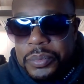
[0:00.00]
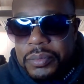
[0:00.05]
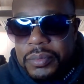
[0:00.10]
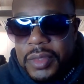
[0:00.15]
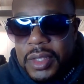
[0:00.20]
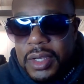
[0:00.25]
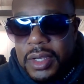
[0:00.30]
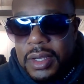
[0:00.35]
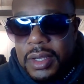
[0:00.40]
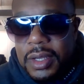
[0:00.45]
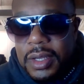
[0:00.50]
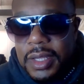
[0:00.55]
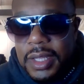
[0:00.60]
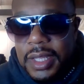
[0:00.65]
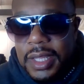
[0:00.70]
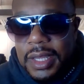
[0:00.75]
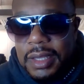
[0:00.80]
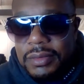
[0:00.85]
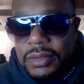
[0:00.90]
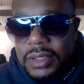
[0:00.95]

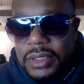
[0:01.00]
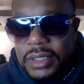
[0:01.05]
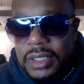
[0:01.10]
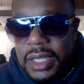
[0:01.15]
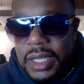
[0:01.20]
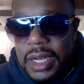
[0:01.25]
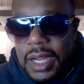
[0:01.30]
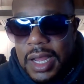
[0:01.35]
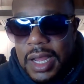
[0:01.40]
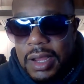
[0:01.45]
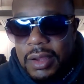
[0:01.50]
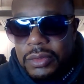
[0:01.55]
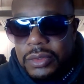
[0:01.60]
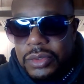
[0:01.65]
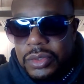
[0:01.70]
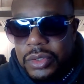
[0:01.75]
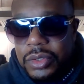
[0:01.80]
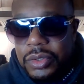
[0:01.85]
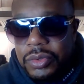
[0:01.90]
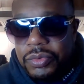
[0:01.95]
EF said, how do
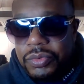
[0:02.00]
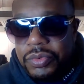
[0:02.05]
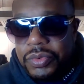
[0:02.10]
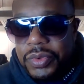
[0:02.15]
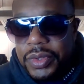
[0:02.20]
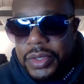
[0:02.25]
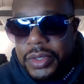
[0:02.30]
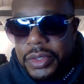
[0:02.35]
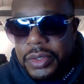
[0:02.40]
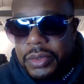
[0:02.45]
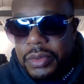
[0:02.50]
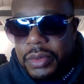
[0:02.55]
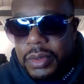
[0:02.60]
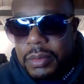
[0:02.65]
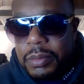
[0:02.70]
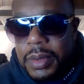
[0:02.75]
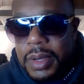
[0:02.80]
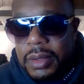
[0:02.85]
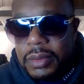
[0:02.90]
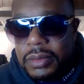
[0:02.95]
you feel
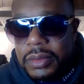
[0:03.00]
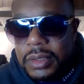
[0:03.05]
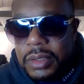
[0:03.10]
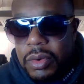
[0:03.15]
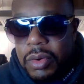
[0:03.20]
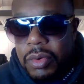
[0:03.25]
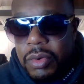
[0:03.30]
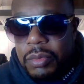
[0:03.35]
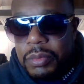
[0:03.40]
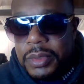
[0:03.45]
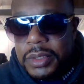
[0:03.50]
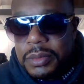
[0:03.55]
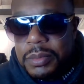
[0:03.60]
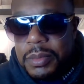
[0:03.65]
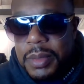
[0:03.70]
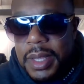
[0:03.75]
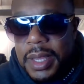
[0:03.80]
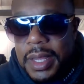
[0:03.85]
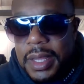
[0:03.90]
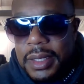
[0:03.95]
about the homeless
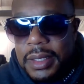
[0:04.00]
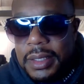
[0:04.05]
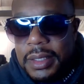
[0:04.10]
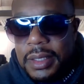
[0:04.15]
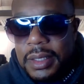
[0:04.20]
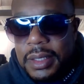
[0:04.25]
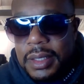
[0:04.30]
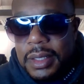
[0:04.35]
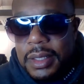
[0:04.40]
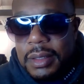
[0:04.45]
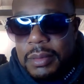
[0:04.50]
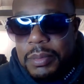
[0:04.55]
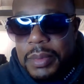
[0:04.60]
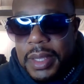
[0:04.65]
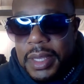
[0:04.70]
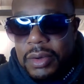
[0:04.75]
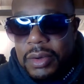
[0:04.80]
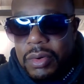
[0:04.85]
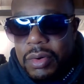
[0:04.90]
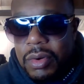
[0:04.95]
man
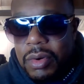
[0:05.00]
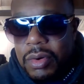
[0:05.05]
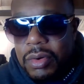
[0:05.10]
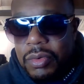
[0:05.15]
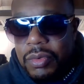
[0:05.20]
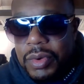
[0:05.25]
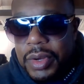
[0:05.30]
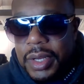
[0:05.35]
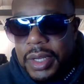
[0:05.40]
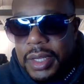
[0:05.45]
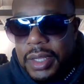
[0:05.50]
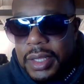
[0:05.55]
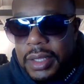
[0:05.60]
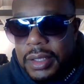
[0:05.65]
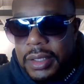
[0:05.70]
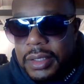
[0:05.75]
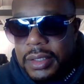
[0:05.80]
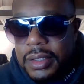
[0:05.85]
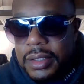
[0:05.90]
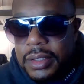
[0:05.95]
being hungry,
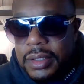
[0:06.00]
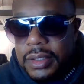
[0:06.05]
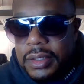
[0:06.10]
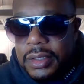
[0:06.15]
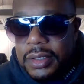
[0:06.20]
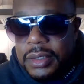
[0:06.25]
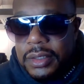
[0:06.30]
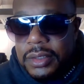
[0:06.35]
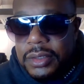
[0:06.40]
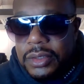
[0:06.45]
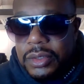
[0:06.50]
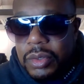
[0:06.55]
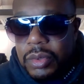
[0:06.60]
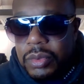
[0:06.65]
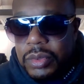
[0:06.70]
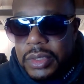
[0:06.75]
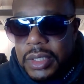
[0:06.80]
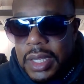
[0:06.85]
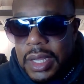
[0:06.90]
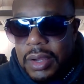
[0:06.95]

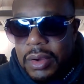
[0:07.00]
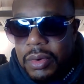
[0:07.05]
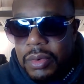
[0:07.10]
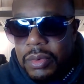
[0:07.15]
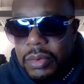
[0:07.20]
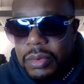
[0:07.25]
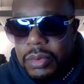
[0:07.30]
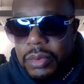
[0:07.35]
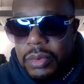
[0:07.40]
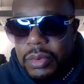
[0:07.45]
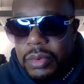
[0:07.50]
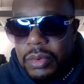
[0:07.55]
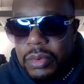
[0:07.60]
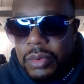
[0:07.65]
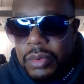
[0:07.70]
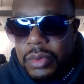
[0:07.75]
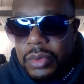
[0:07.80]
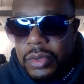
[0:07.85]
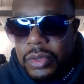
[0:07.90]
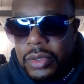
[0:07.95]
choked out
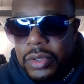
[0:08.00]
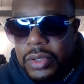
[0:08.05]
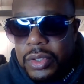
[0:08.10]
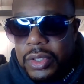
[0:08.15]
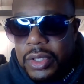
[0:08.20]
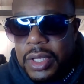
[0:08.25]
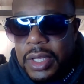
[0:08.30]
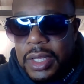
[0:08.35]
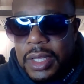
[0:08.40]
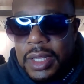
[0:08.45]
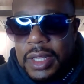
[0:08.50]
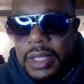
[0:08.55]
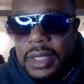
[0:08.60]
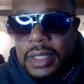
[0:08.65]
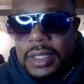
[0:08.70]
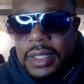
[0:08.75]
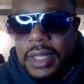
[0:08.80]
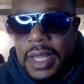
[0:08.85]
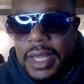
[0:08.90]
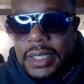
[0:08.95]
on
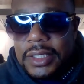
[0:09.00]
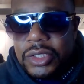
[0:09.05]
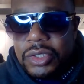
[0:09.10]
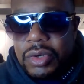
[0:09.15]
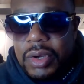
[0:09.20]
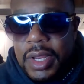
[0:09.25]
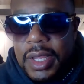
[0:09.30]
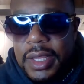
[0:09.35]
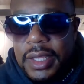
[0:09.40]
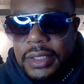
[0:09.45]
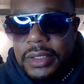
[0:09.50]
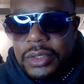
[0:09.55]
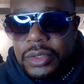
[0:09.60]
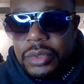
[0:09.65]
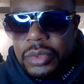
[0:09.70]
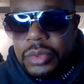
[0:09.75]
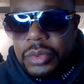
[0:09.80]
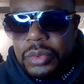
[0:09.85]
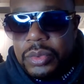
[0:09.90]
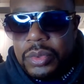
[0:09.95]
that train
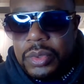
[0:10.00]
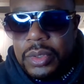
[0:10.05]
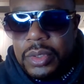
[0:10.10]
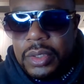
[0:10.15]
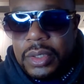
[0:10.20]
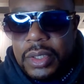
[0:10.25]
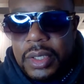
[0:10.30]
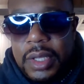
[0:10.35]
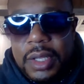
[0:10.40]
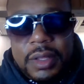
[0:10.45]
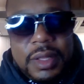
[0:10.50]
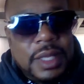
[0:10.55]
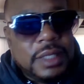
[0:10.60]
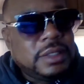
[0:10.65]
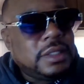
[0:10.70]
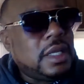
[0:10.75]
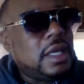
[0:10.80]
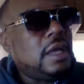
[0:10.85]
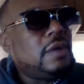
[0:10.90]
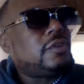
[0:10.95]
too? That's
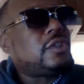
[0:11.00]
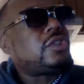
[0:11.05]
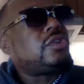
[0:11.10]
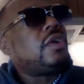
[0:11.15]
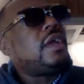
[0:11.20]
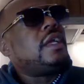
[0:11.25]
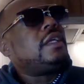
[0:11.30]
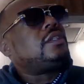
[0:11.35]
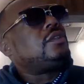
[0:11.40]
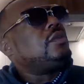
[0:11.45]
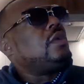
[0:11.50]
the F train too.